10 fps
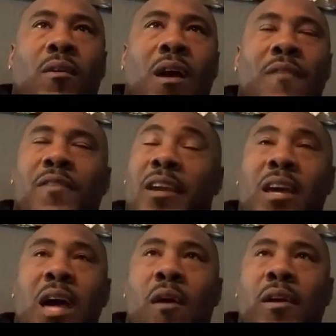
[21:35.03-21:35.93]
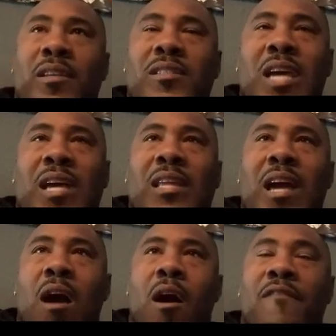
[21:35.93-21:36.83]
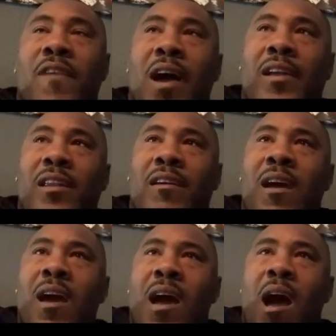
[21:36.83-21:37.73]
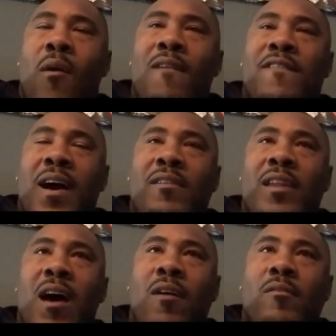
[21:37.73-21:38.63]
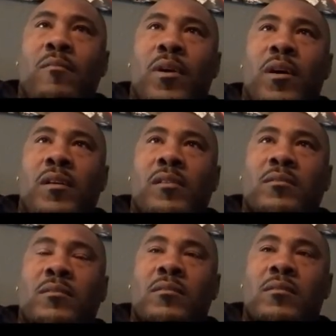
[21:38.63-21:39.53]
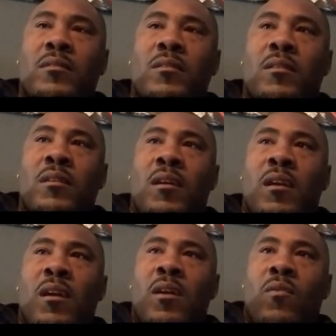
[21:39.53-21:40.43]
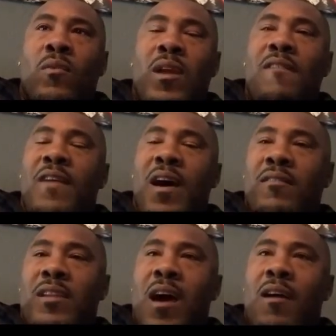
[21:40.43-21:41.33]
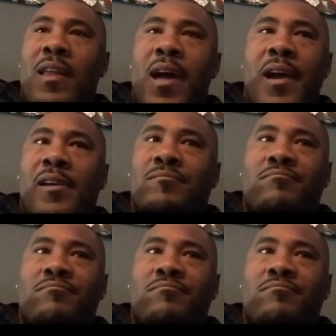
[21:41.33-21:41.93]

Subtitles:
I forget how I found out, but when I found out, like